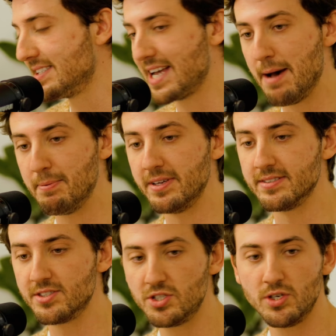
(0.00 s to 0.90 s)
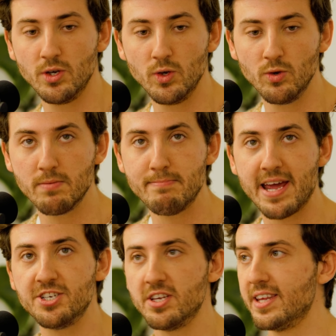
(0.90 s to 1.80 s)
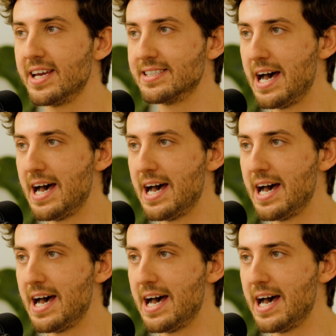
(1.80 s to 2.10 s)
this happens, two major things